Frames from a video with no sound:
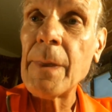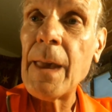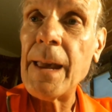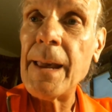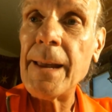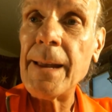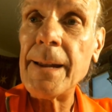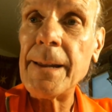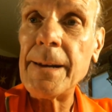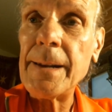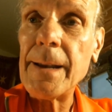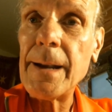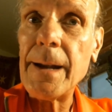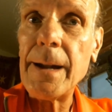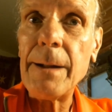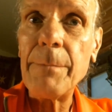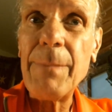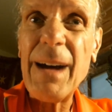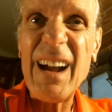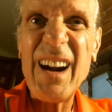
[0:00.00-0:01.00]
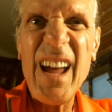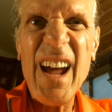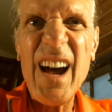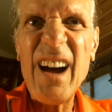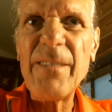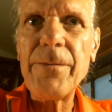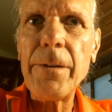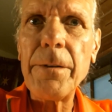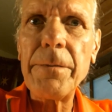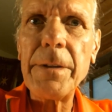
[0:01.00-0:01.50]
And uh, about
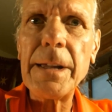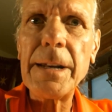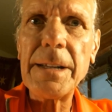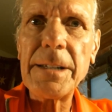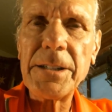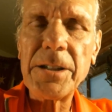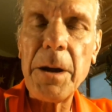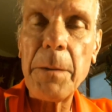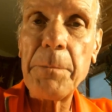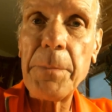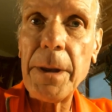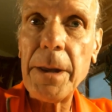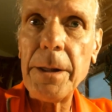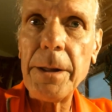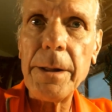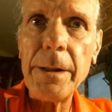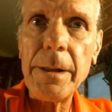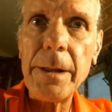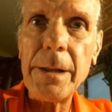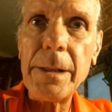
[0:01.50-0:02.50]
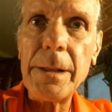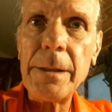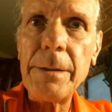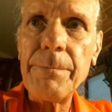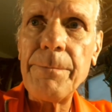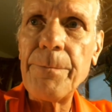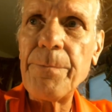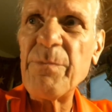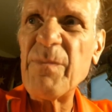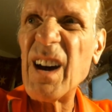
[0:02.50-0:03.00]
half of it is uphill
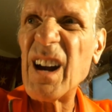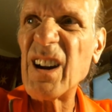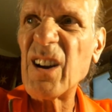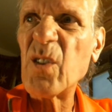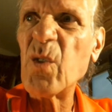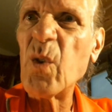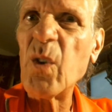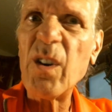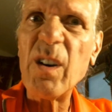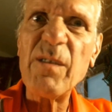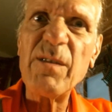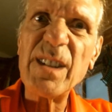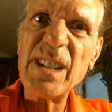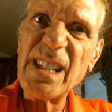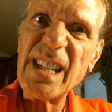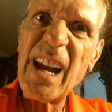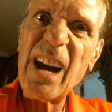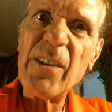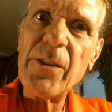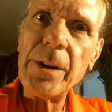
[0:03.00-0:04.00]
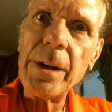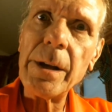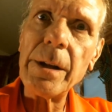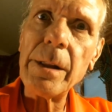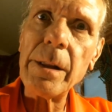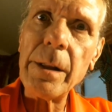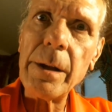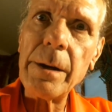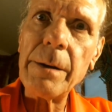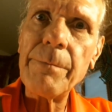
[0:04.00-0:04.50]
and about a quarter of it's
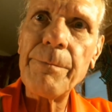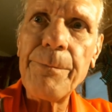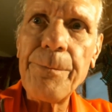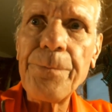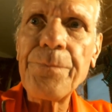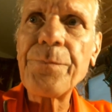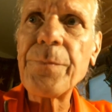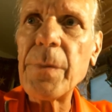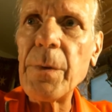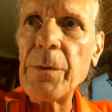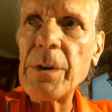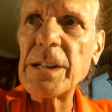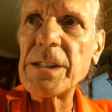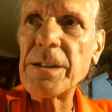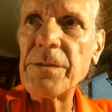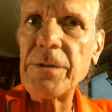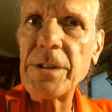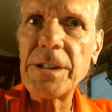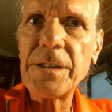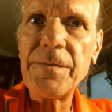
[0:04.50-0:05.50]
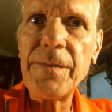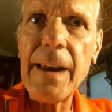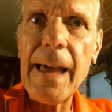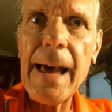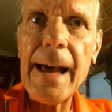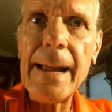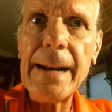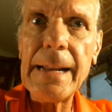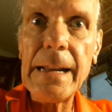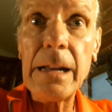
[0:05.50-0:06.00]
downhill and the rest of it's
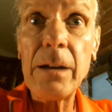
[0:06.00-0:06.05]
flat.